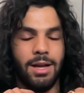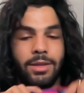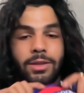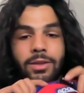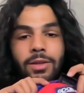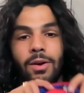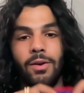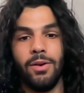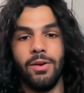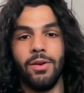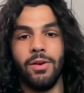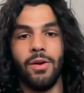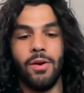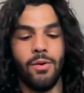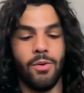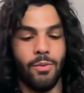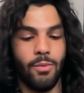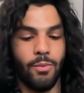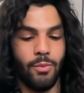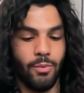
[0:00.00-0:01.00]
don't
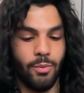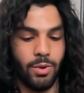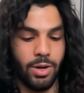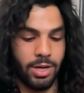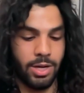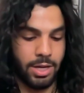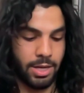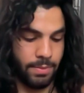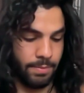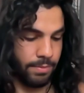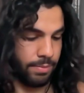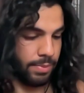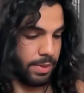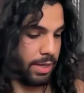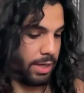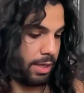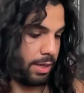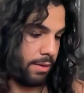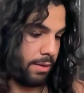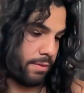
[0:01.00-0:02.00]
know what
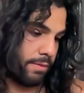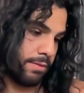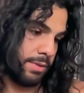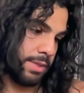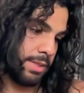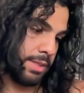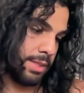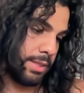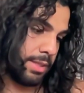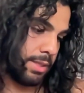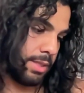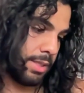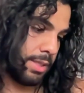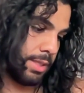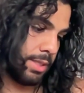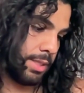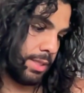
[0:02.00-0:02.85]
company it was.